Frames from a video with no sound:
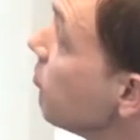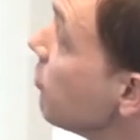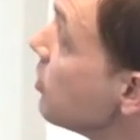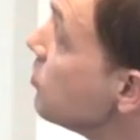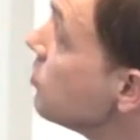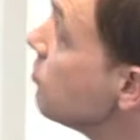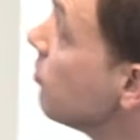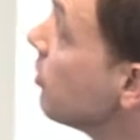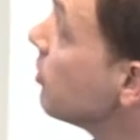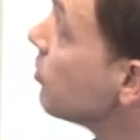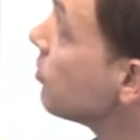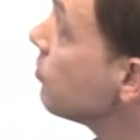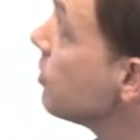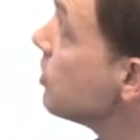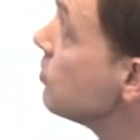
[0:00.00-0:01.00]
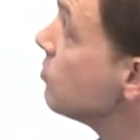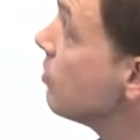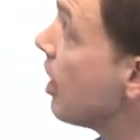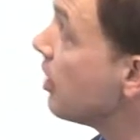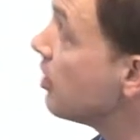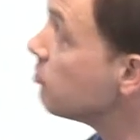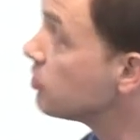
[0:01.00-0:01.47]
fungal threats
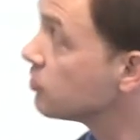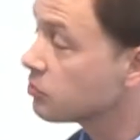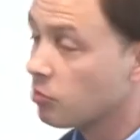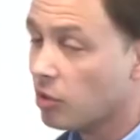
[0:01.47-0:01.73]
to animals,